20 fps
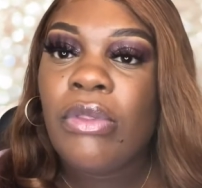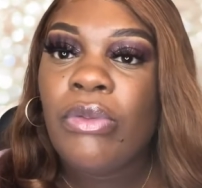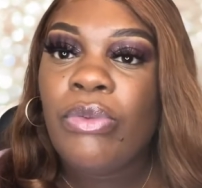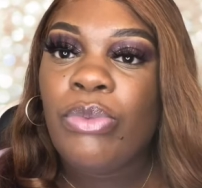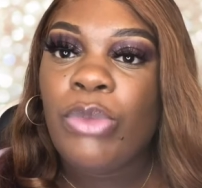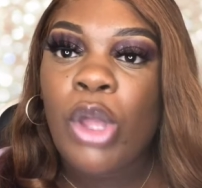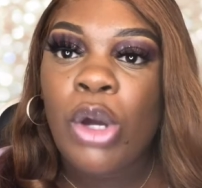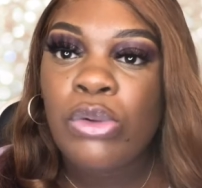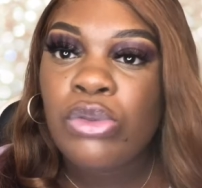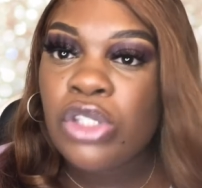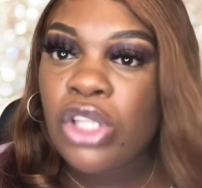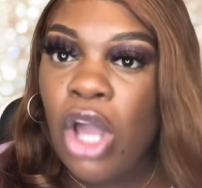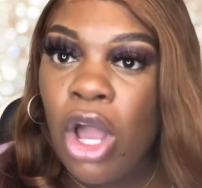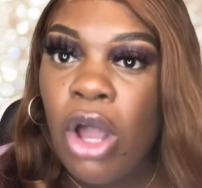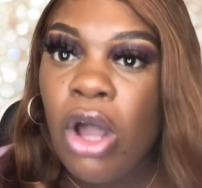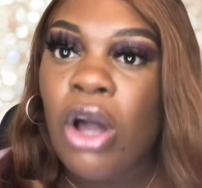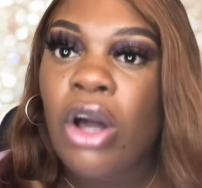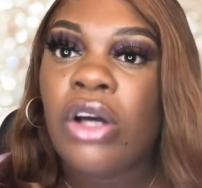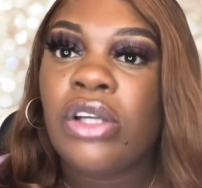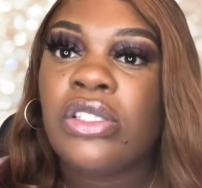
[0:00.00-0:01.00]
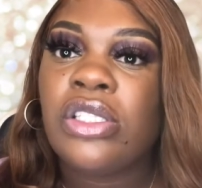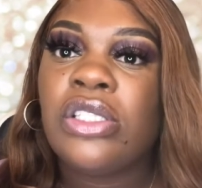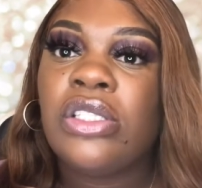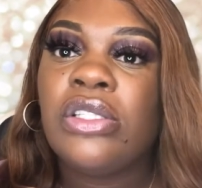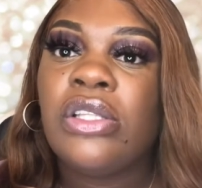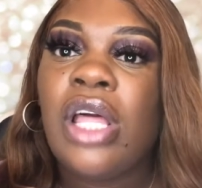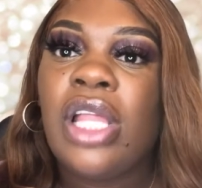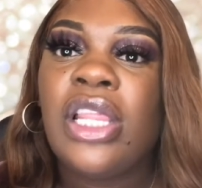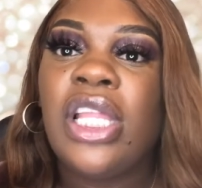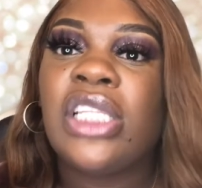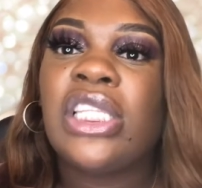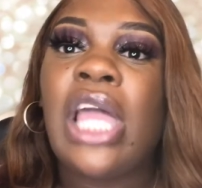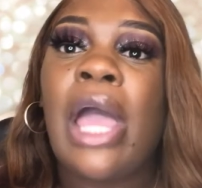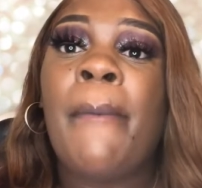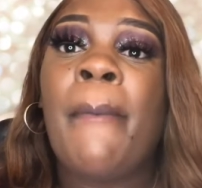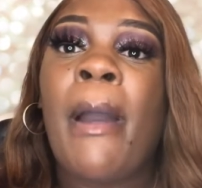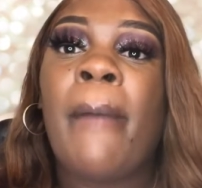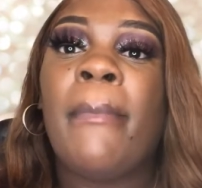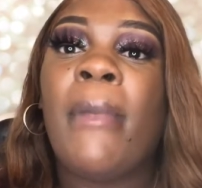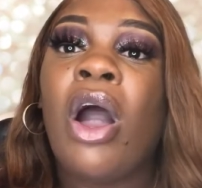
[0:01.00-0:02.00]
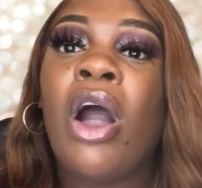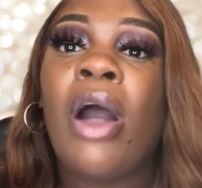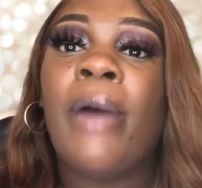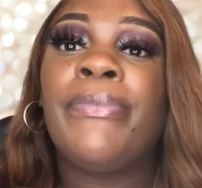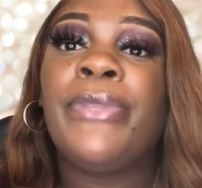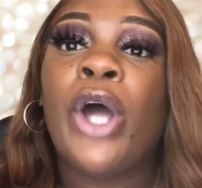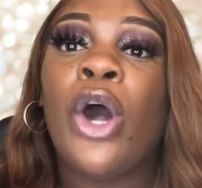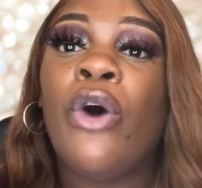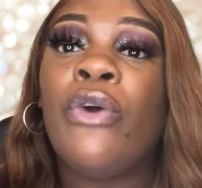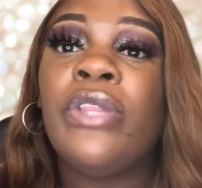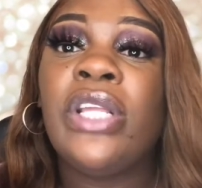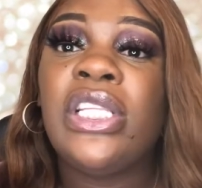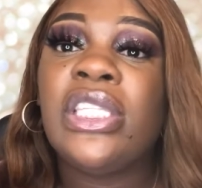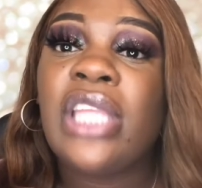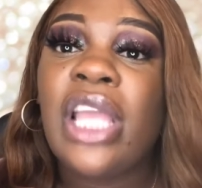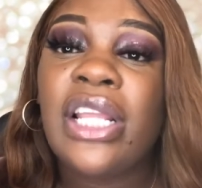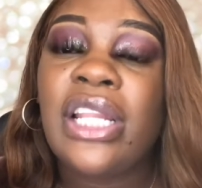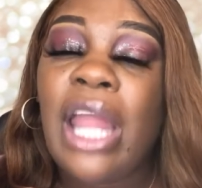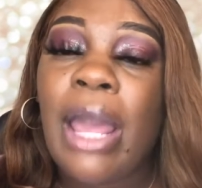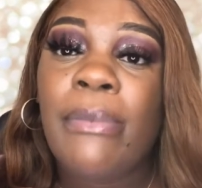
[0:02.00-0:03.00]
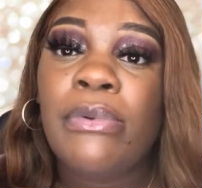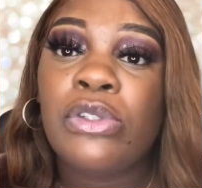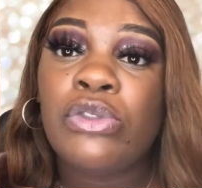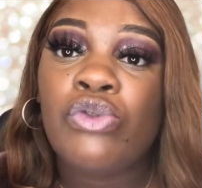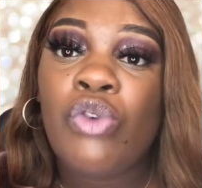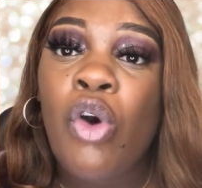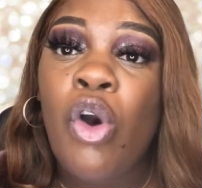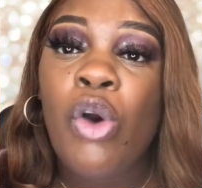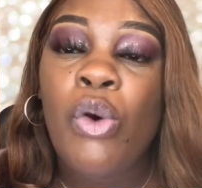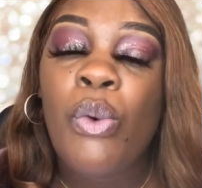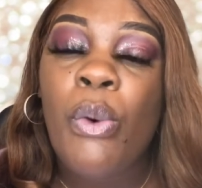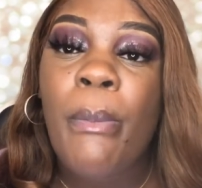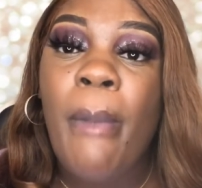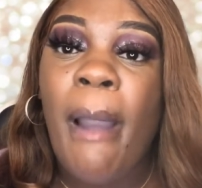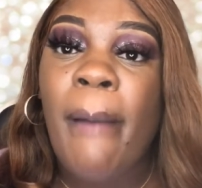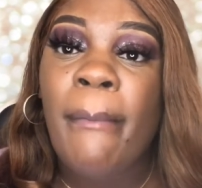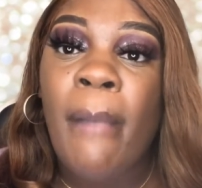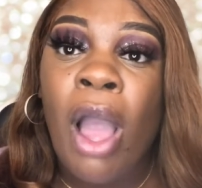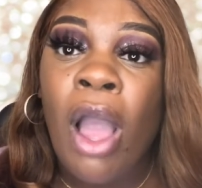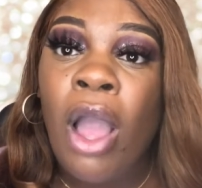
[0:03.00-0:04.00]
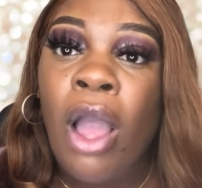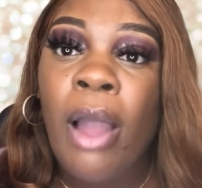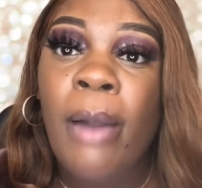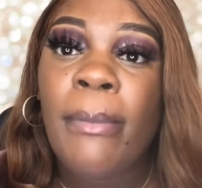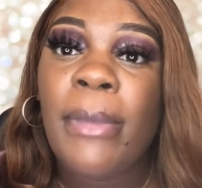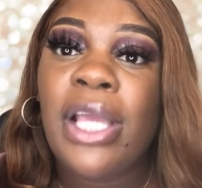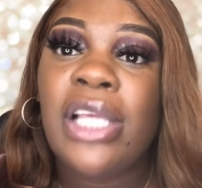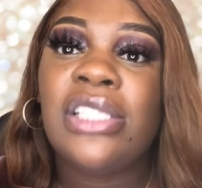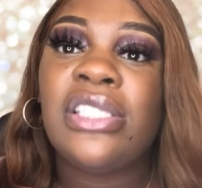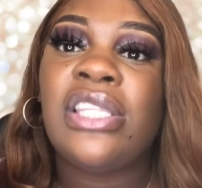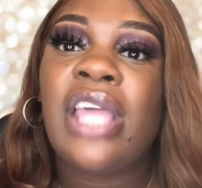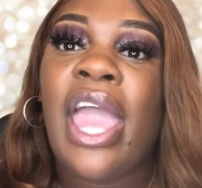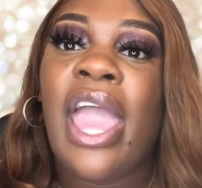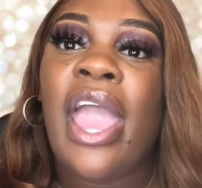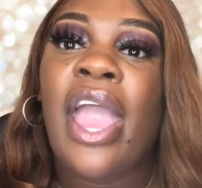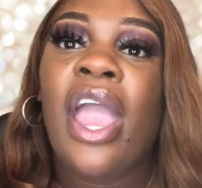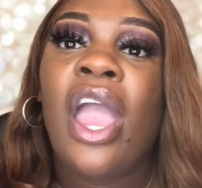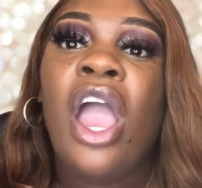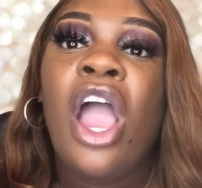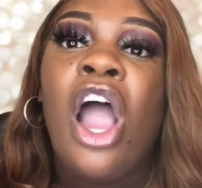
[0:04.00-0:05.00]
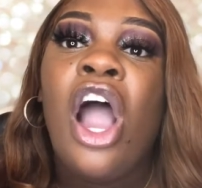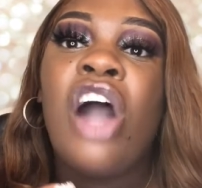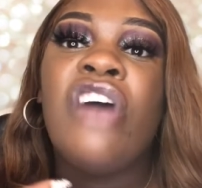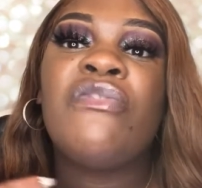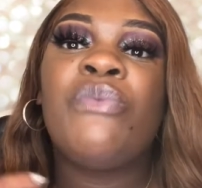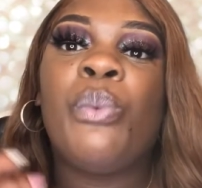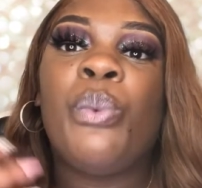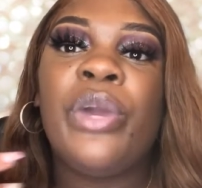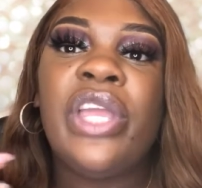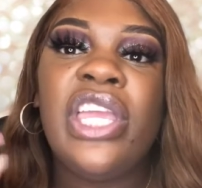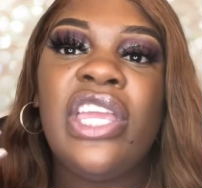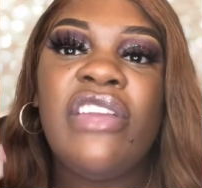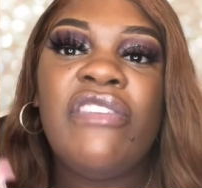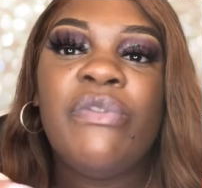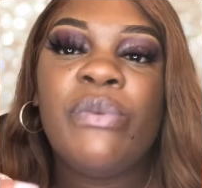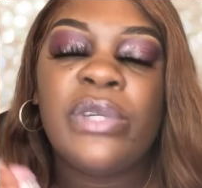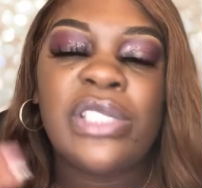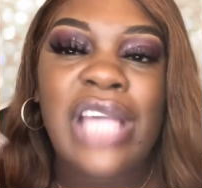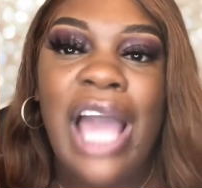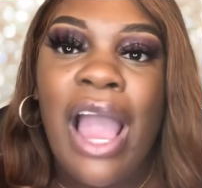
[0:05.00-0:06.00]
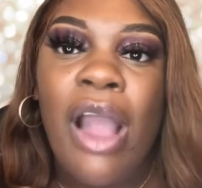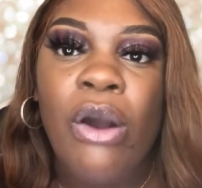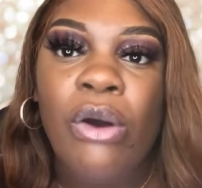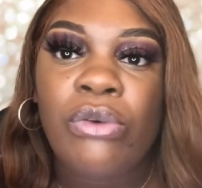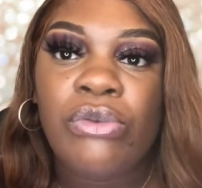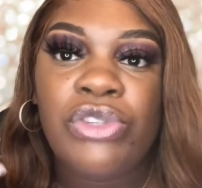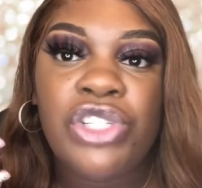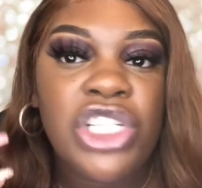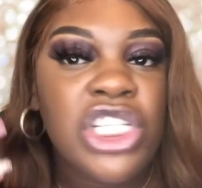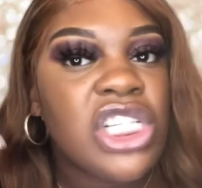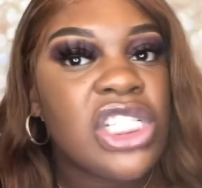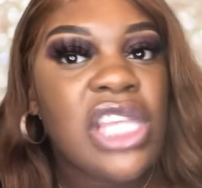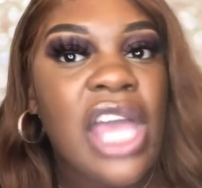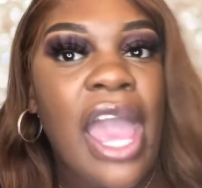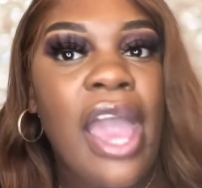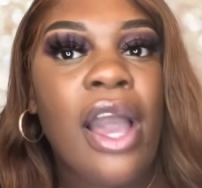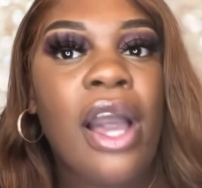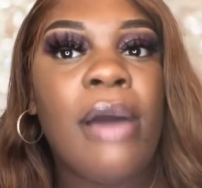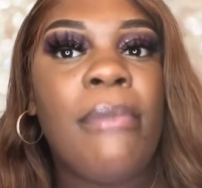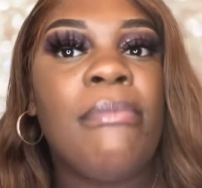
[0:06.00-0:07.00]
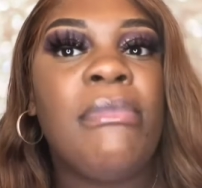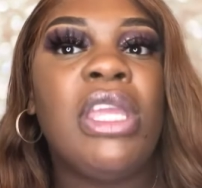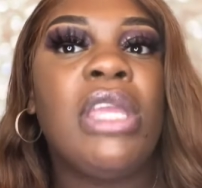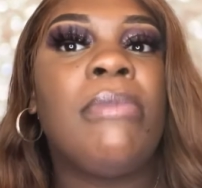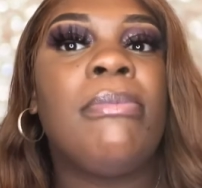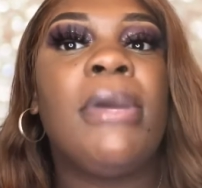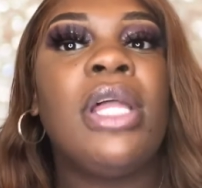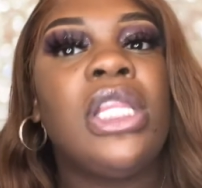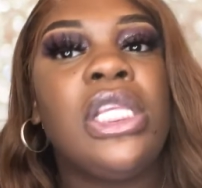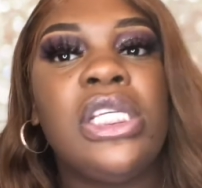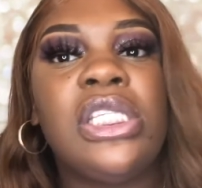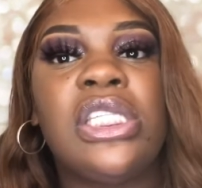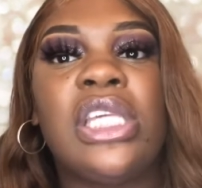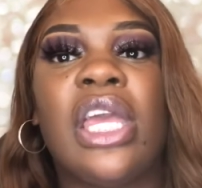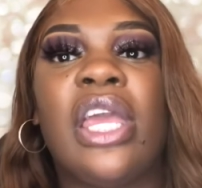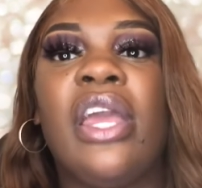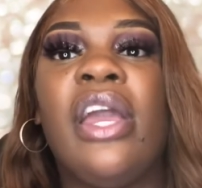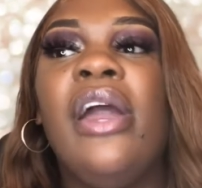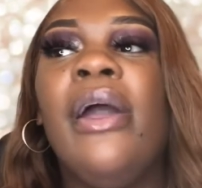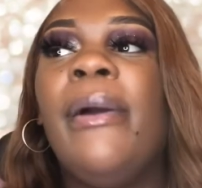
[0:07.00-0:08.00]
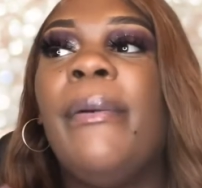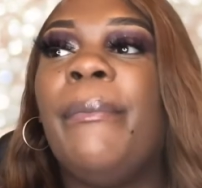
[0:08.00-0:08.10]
no scars. Looked at my mom. The only thing that was wrong with my mom is that her weave was out. She just had her Meek Millie's in.